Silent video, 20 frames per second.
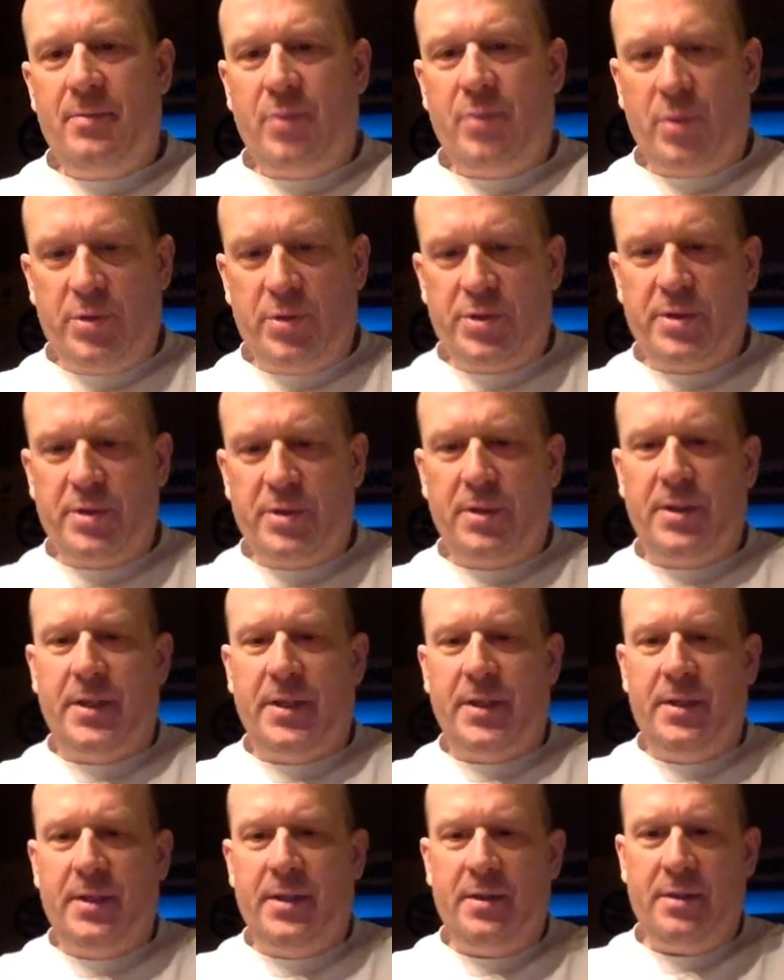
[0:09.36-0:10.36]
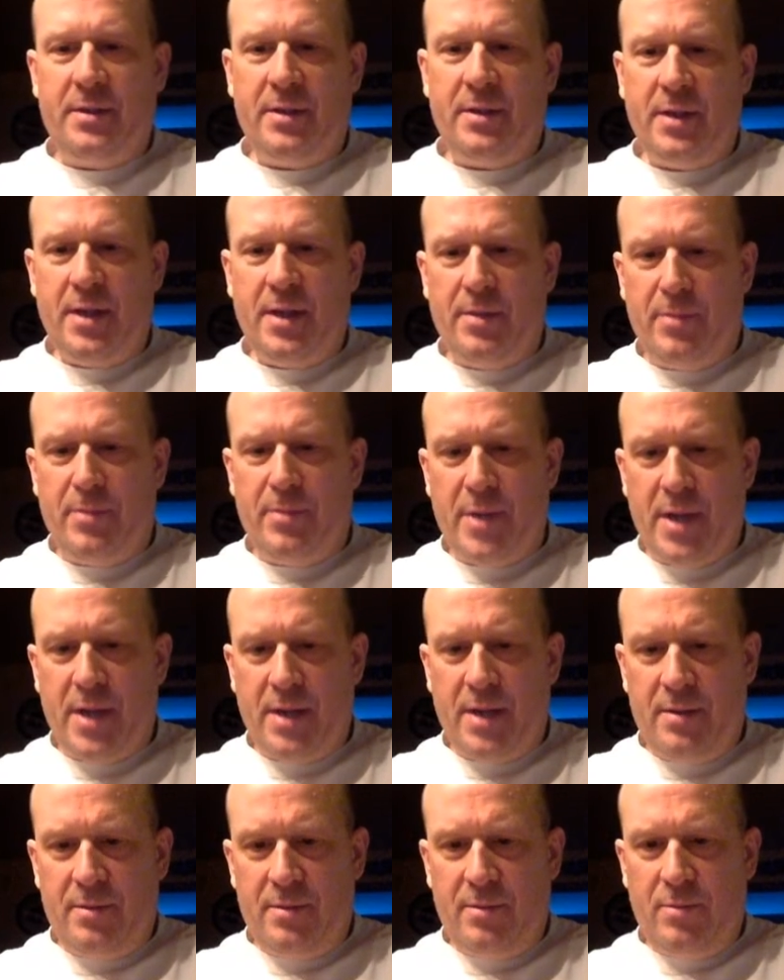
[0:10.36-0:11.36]
personally am
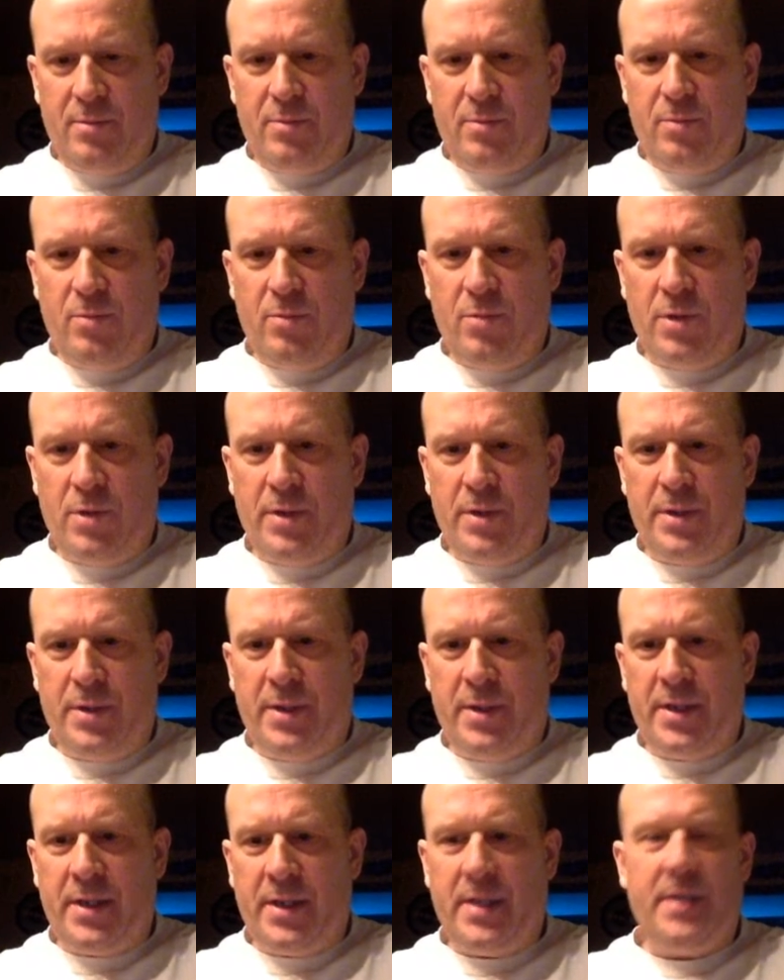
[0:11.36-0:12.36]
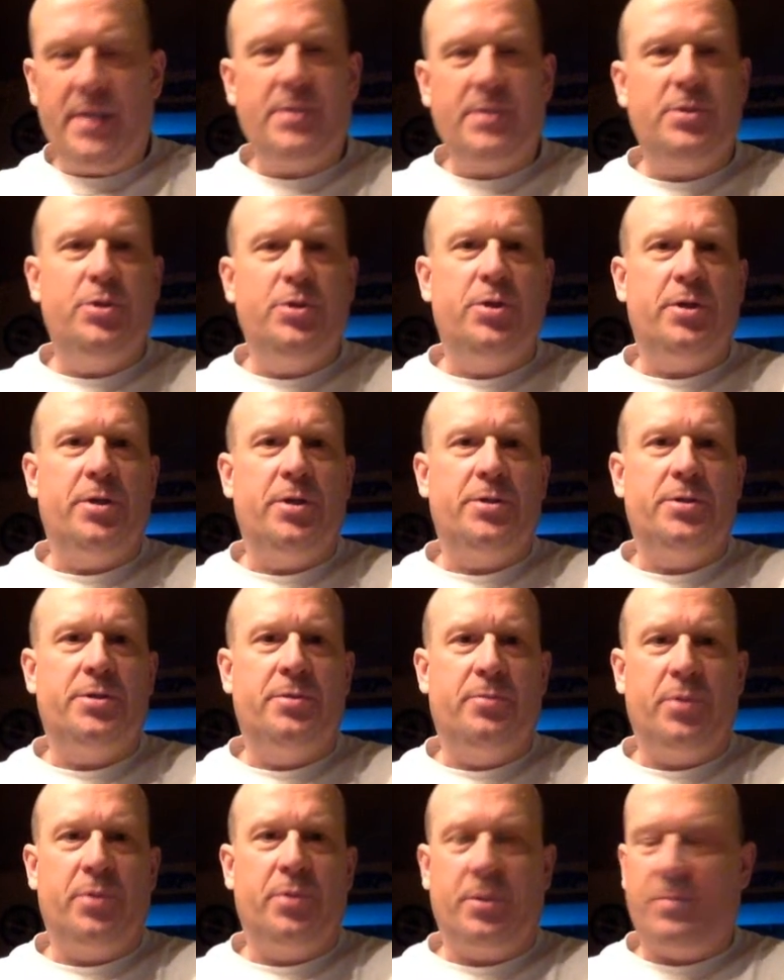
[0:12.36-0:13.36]
not one that has judged
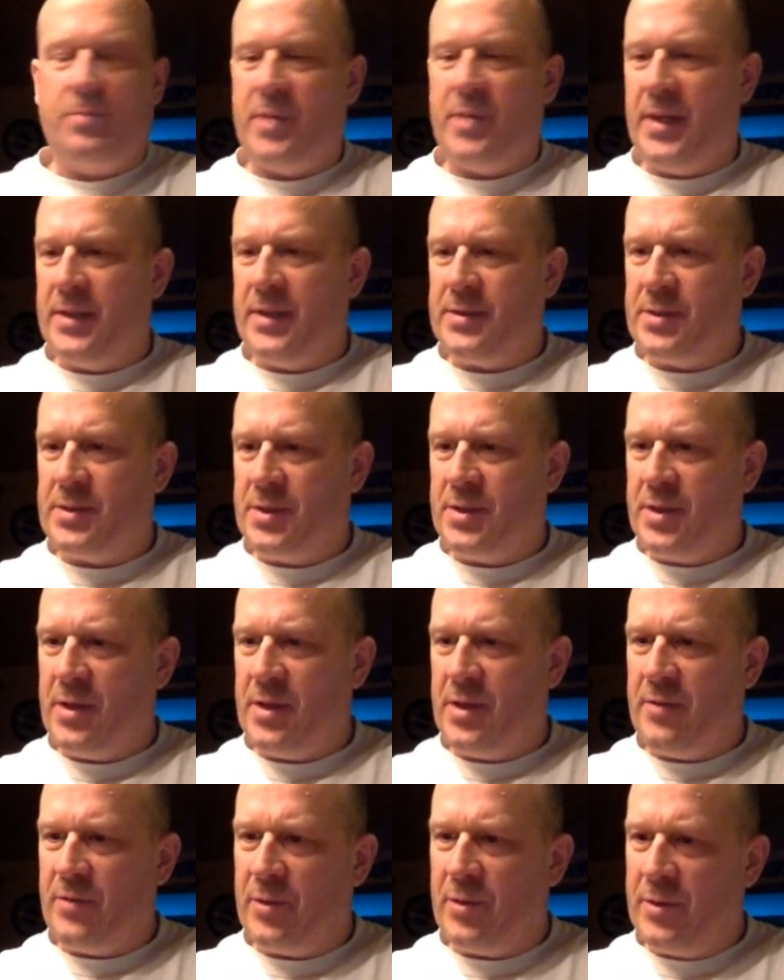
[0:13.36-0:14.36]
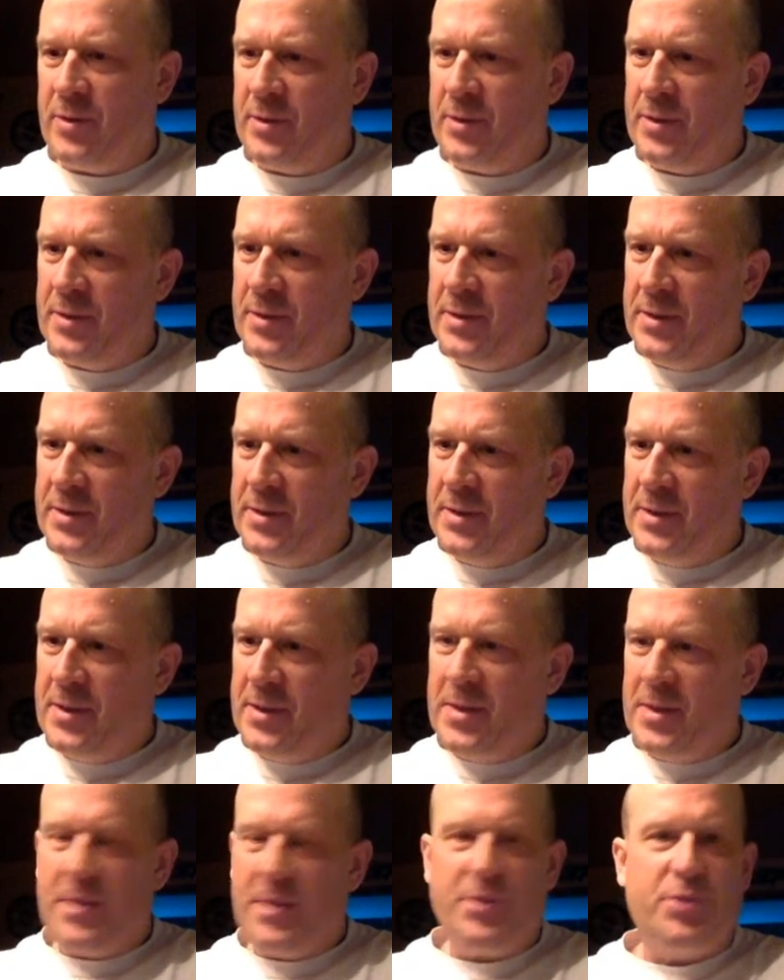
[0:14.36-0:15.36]
a book by its cover,
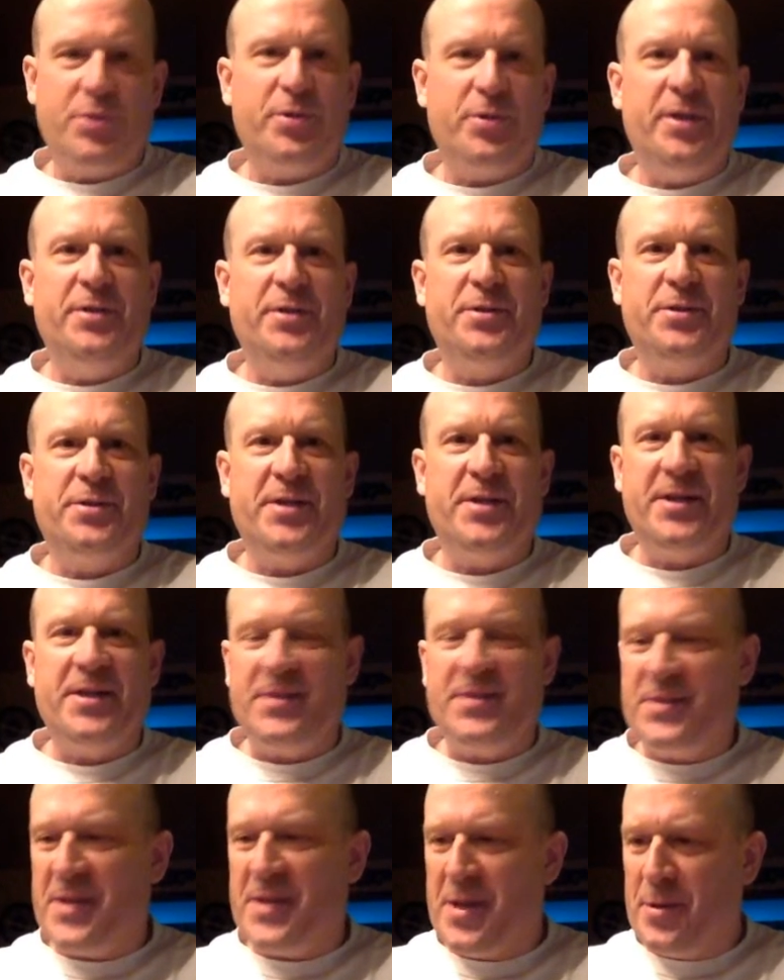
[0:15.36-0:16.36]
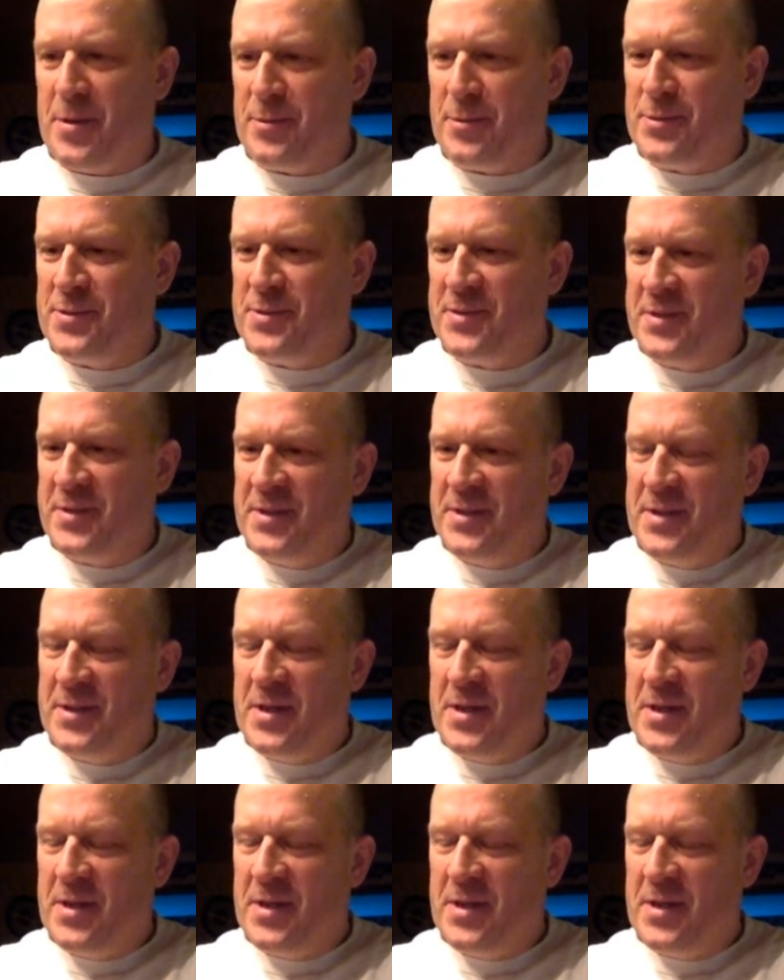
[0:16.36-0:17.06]
strange as that sounds.